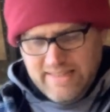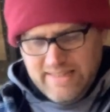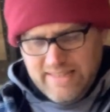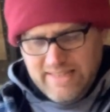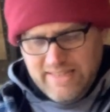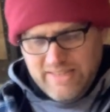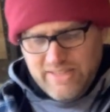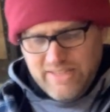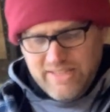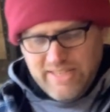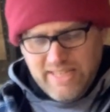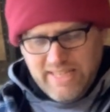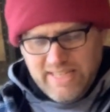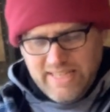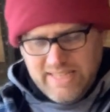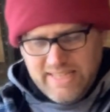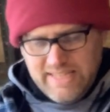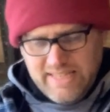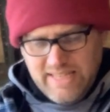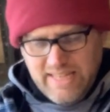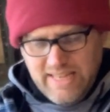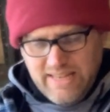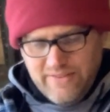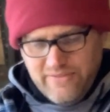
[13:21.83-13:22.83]
There's a ton of
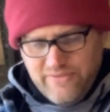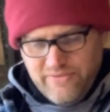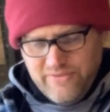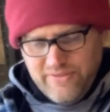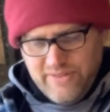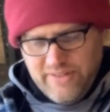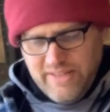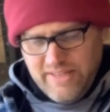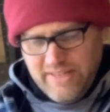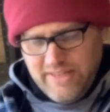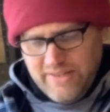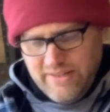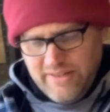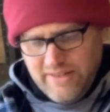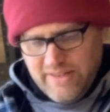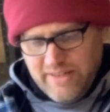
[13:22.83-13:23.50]
stuff. Here